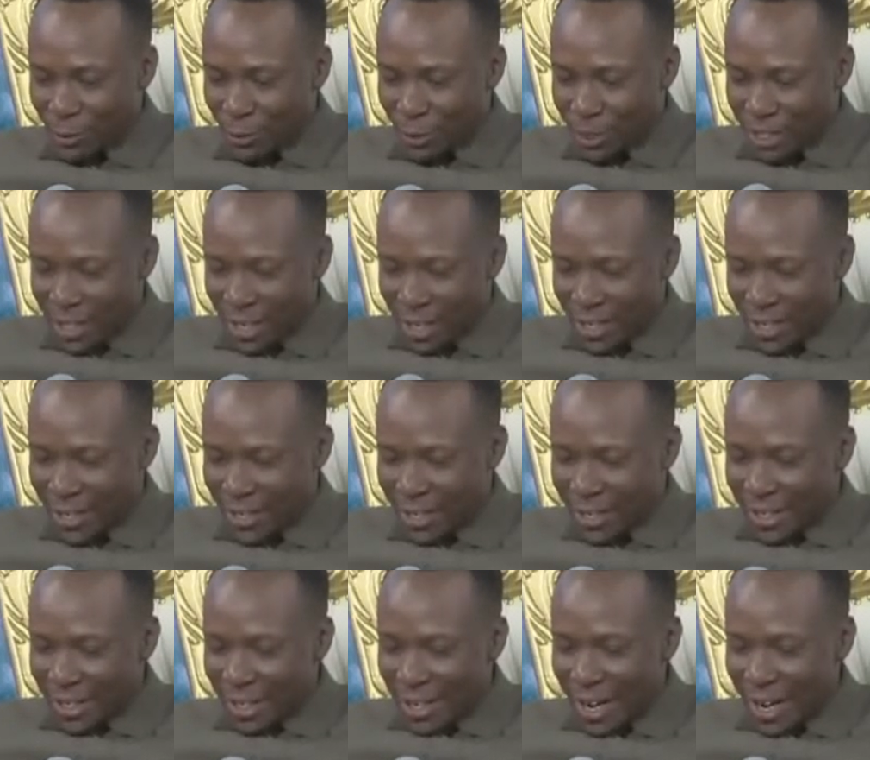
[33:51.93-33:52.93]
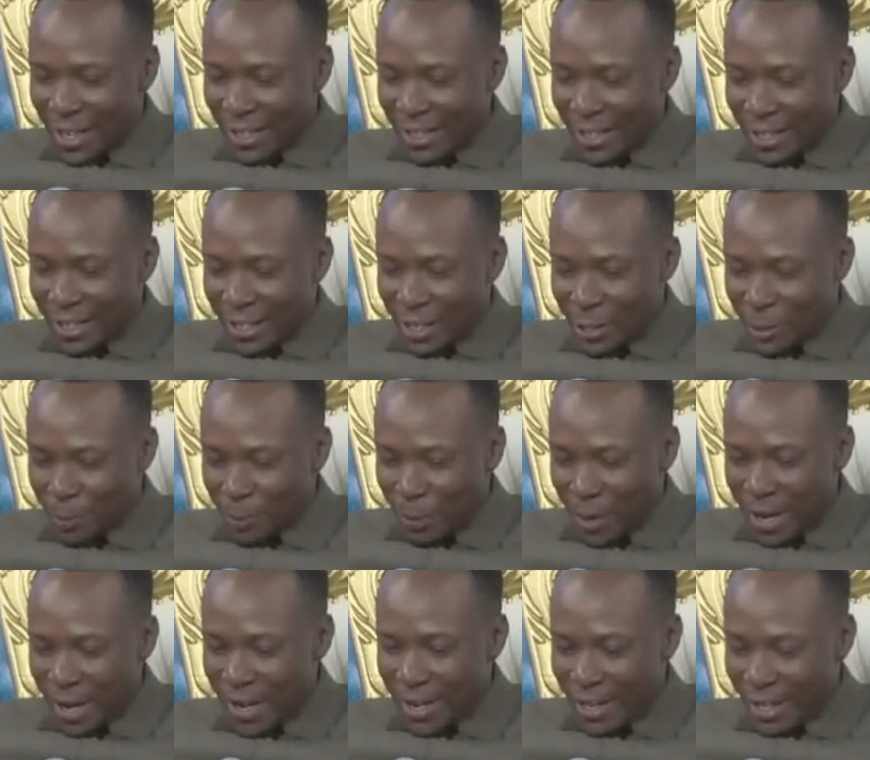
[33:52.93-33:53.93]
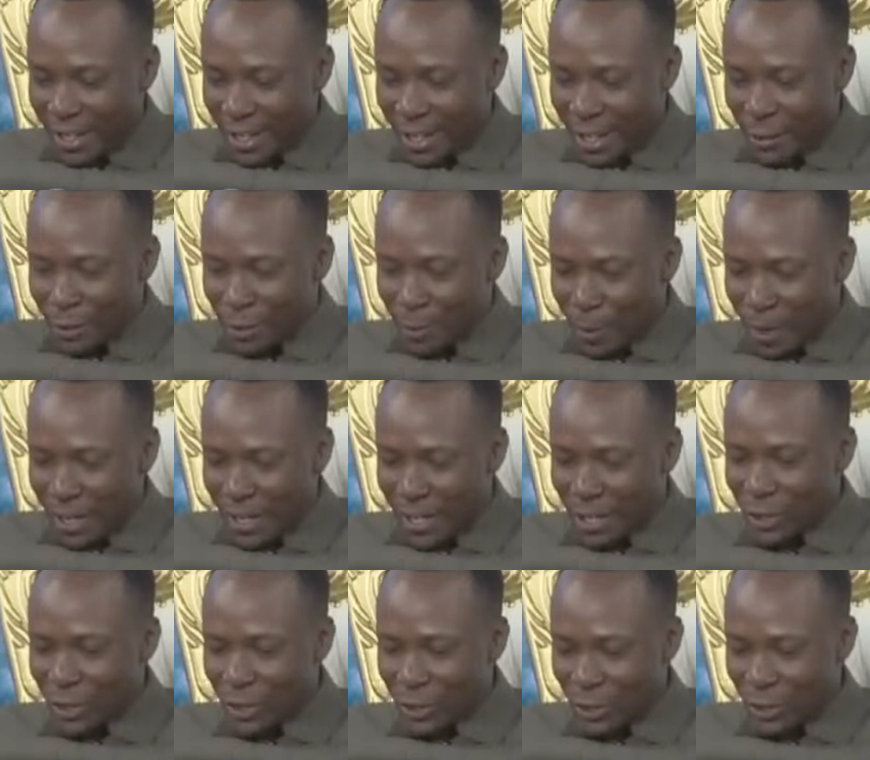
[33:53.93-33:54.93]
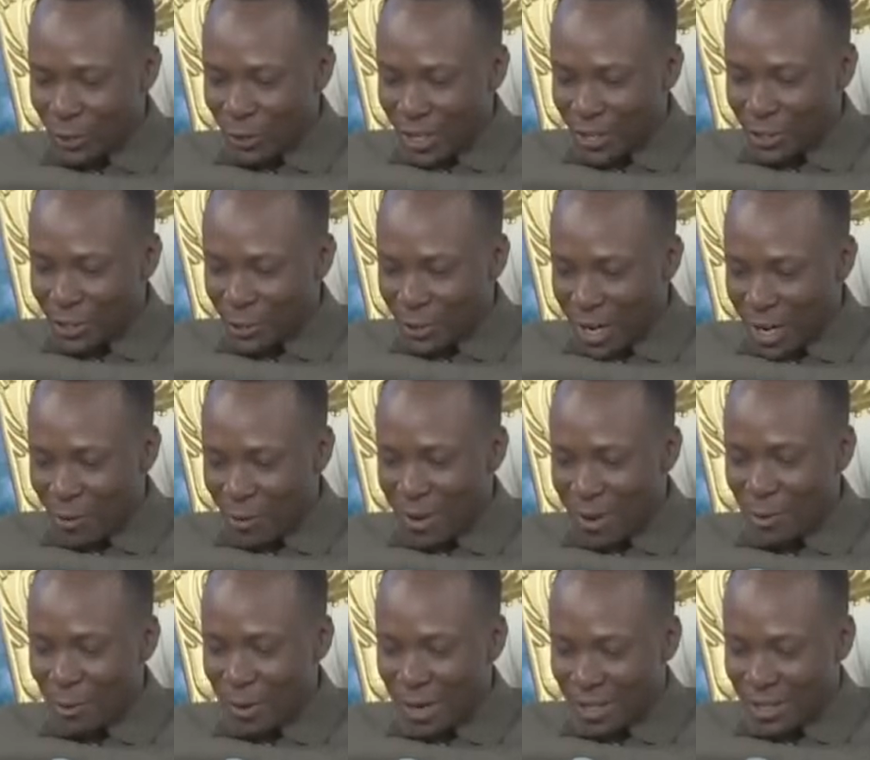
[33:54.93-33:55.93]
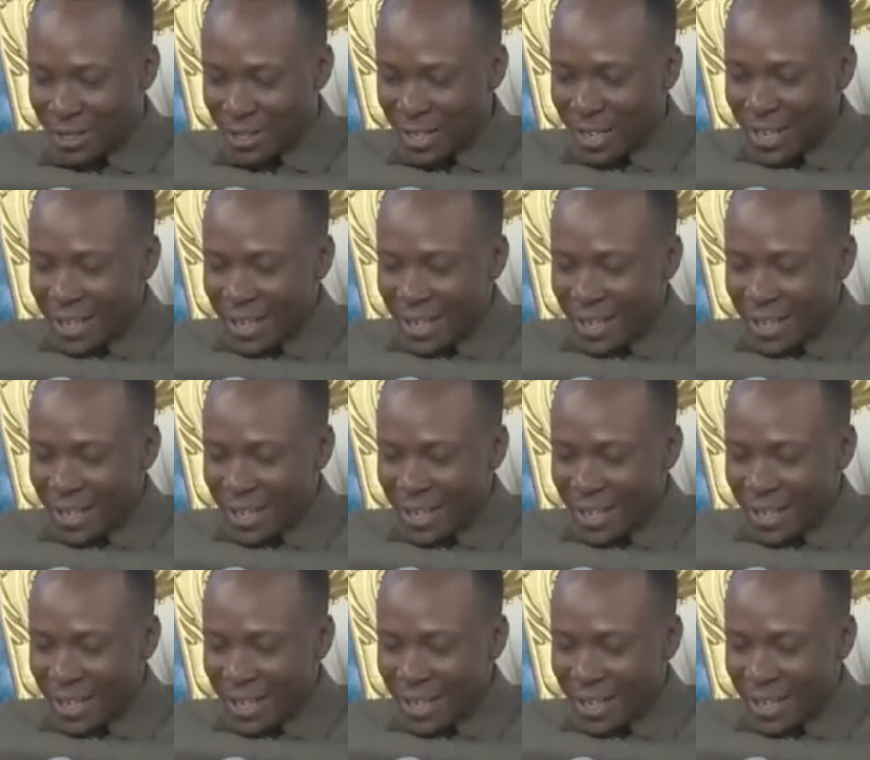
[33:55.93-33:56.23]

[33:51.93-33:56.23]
What a an inspiration you are to our world.